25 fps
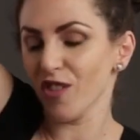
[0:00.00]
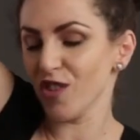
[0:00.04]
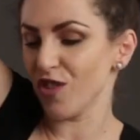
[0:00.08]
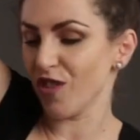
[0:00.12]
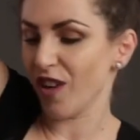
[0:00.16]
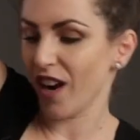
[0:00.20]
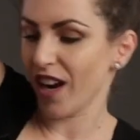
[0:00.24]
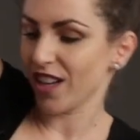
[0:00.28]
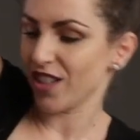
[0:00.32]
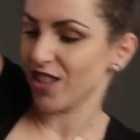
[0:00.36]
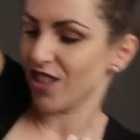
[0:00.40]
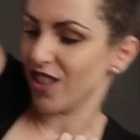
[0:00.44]

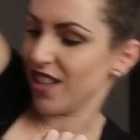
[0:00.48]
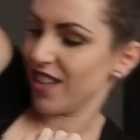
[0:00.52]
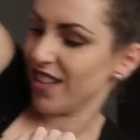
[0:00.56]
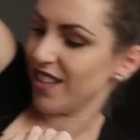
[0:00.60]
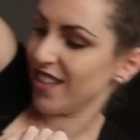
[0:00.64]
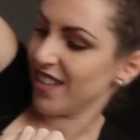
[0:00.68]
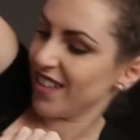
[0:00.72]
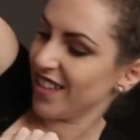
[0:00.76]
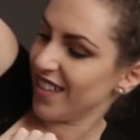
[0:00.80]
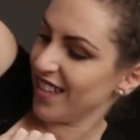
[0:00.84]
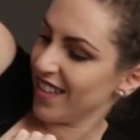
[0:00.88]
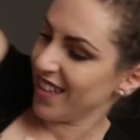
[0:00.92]
direction
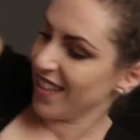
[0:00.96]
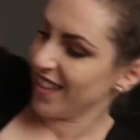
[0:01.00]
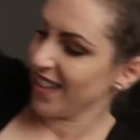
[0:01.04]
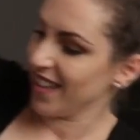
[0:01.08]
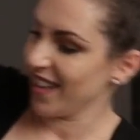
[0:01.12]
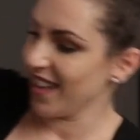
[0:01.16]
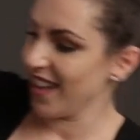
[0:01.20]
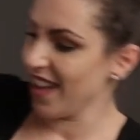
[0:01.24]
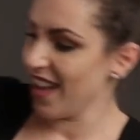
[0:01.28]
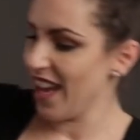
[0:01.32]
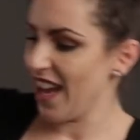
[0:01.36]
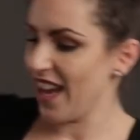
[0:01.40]

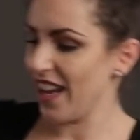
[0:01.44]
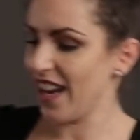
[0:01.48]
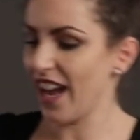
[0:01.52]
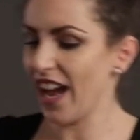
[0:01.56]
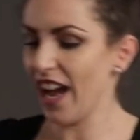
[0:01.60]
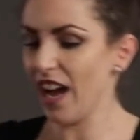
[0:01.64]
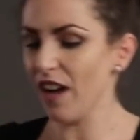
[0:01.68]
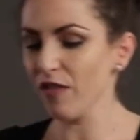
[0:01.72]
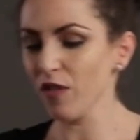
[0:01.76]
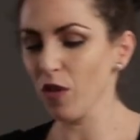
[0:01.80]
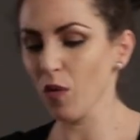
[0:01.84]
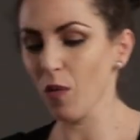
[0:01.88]
and I
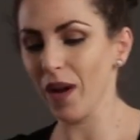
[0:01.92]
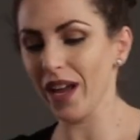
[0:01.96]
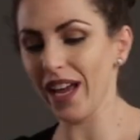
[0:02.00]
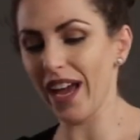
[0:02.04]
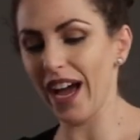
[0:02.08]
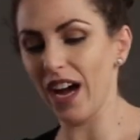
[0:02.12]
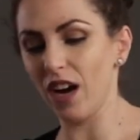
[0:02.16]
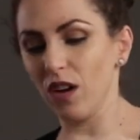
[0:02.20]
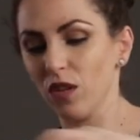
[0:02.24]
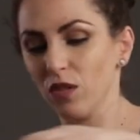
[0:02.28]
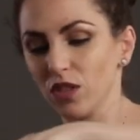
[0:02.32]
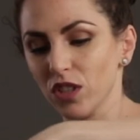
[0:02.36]
have the weight
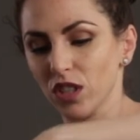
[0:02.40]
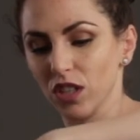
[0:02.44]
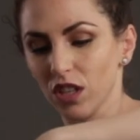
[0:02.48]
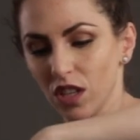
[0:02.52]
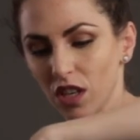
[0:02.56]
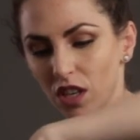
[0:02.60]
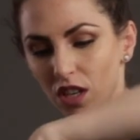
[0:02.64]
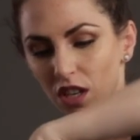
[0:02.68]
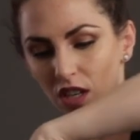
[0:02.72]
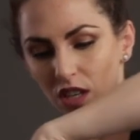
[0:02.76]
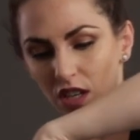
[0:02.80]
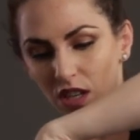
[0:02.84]
out
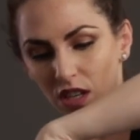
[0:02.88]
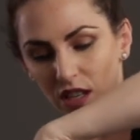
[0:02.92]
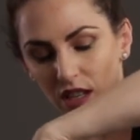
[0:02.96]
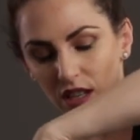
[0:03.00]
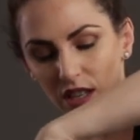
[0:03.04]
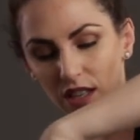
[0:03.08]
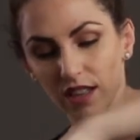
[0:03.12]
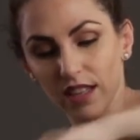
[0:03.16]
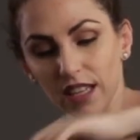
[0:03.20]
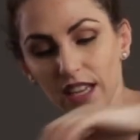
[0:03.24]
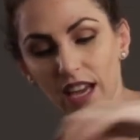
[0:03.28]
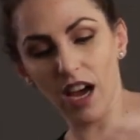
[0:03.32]

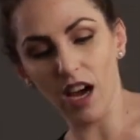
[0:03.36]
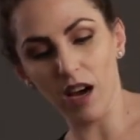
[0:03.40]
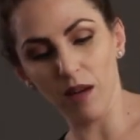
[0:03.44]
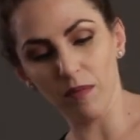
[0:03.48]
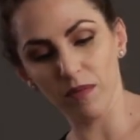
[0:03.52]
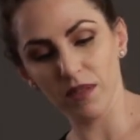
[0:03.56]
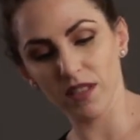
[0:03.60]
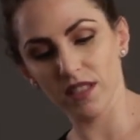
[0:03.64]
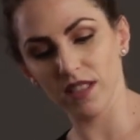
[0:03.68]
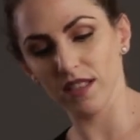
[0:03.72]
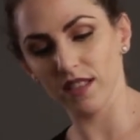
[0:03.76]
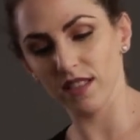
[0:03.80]
the
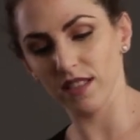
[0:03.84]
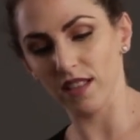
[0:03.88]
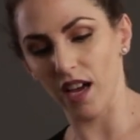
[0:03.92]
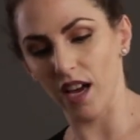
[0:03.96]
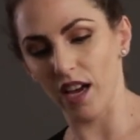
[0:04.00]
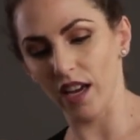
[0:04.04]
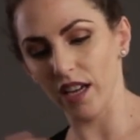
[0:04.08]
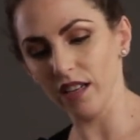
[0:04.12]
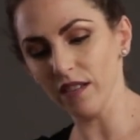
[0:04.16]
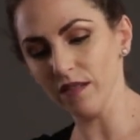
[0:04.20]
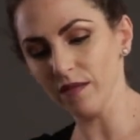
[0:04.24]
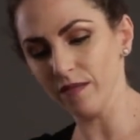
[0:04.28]
opposite
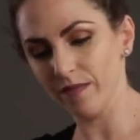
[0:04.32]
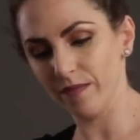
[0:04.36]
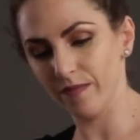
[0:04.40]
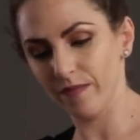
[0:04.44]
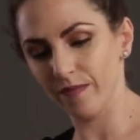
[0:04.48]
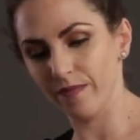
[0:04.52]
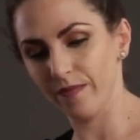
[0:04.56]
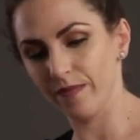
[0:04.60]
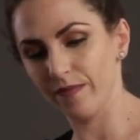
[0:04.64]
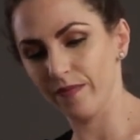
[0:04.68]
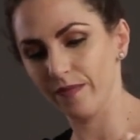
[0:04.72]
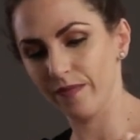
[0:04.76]
side
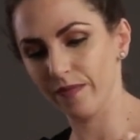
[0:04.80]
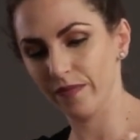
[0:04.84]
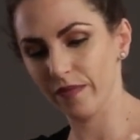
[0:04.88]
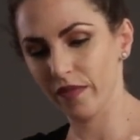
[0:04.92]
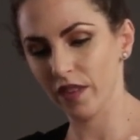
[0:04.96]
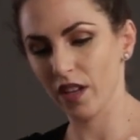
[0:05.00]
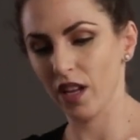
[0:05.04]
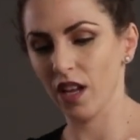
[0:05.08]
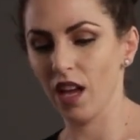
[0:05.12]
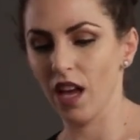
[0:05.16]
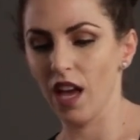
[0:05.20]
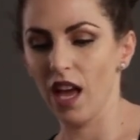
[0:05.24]

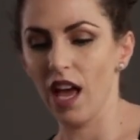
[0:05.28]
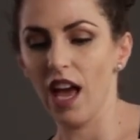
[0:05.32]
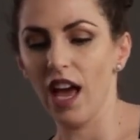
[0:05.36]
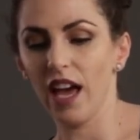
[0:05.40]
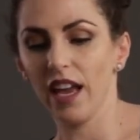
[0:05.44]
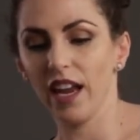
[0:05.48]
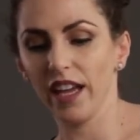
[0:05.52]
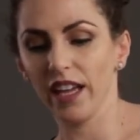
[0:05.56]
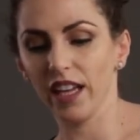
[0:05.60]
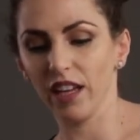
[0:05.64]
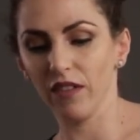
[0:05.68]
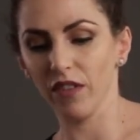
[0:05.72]

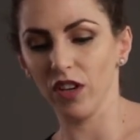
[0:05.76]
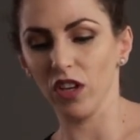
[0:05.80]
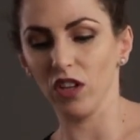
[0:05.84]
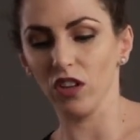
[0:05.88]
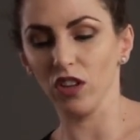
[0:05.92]
and I give it a